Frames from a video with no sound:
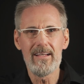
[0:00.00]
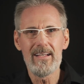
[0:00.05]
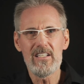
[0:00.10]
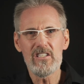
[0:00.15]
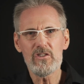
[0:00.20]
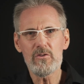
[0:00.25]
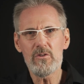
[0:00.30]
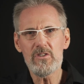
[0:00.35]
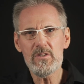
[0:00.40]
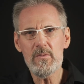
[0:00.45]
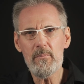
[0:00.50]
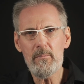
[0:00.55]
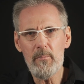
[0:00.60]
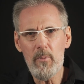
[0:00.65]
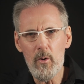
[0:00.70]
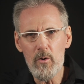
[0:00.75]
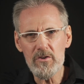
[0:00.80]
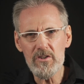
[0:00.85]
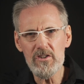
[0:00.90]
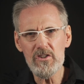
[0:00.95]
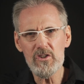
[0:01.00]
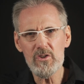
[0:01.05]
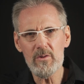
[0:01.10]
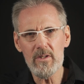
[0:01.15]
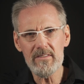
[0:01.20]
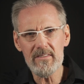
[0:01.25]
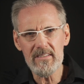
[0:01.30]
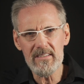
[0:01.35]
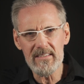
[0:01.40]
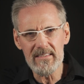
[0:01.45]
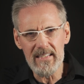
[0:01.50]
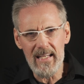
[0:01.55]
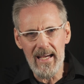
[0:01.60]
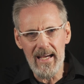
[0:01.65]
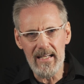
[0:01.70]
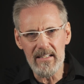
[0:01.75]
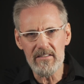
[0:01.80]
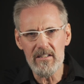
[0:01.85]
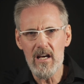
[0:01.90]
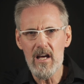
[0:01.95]
So it's important to
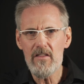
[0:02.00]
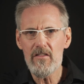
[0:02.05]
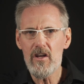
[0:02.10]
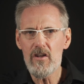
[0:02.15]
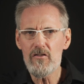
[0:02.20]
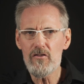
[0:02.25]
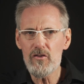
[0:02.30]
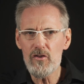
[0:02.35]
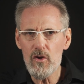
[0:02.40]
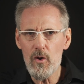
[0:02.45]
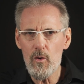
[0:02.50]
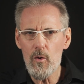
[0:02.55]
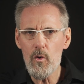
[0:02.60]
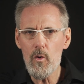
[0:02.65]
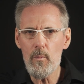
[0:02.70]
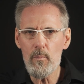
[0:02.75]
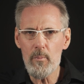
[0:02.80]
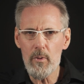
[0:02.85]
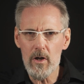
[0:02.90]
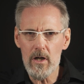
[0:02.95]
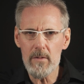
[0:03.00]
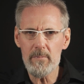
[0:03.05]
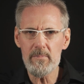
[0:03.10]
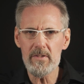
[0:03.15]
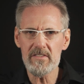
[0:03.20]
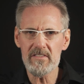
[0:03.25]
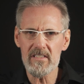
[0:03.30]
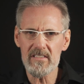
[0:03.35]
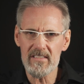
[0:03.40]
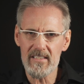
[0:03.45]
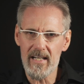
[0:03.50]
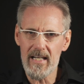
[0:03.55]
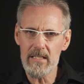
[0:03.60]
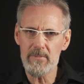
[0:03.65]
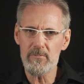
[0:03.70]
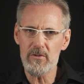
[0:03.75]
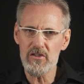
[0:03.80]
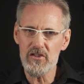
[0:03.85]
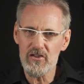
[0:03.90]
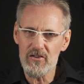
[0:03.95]
understand that no
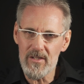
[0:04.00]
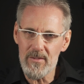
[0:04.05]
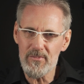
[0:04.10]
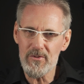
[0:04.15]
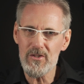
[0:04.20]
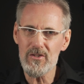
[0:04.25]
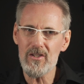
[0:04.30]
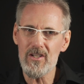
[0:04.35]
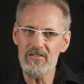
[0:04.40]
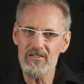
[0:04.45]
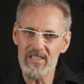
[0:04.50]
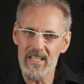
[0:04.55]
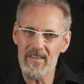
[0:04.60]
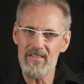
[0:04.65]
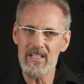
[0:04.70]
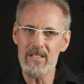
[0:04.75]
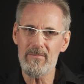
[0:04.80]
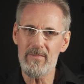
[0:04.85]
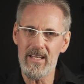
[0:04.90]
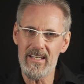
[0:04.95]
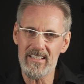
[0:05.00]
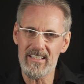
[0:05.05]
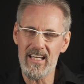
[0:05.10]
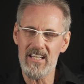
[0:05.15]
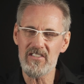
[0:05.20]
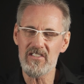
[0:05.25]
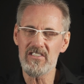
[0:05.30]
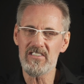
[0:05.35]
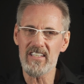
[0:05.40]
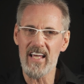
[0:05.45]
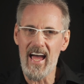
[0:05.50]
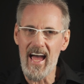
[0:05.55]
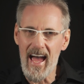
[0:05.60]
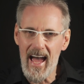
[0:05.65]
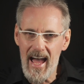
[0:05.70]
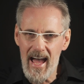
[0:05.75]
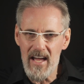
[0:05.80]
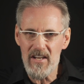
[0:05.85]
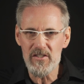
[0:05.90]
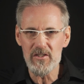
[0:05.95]
purpose-designed prescription longevity medications
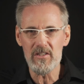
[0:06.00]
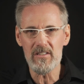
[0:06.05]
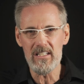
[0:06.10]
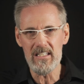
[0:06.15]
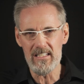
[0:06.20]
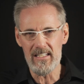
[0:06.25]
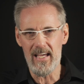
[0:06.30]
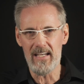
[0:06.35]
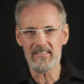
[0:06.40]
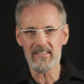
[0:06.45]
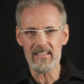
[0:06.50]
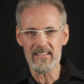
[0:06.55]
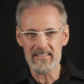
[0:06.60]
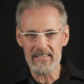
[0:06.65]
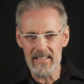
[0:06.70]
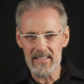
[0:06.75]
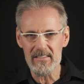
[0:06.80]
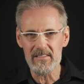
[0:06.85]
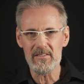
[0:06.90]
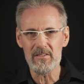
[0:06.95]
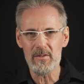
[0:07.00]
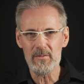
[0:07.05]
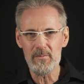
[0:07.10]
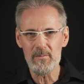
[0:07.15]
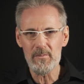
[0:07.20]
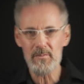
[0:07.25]
actually yet exist.